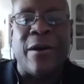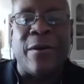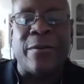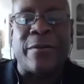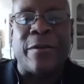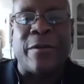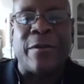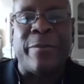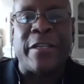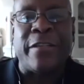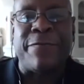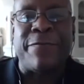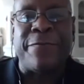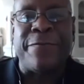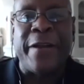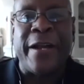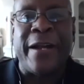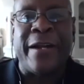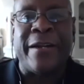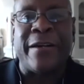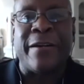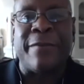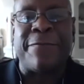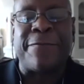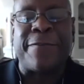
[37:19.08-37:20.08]
be fair,
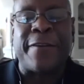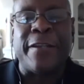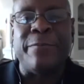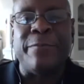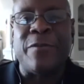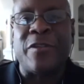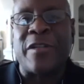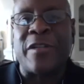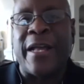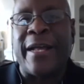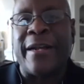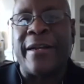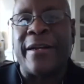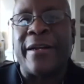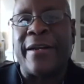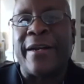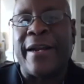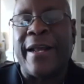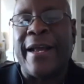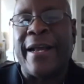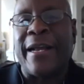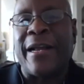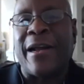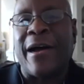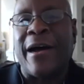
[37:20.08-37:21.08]
the flip side of
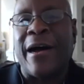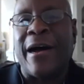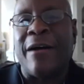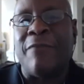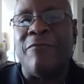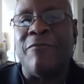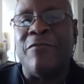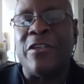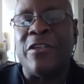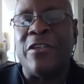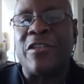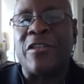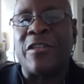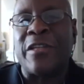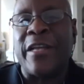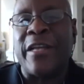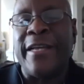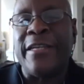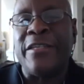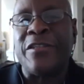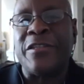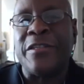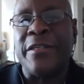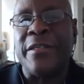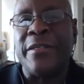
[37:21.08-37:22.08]
that
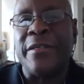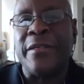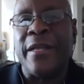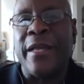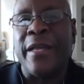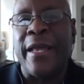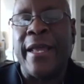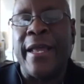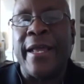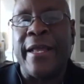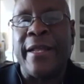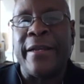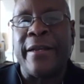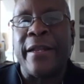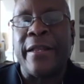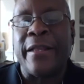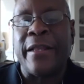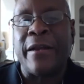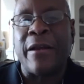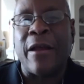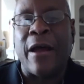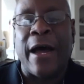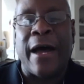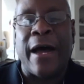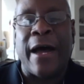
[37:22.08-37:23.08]
conversation, and
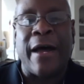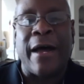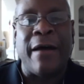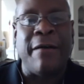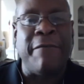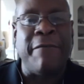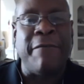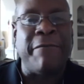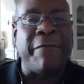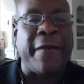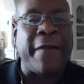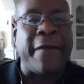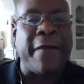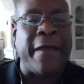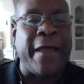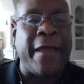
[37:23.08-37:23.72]
I've had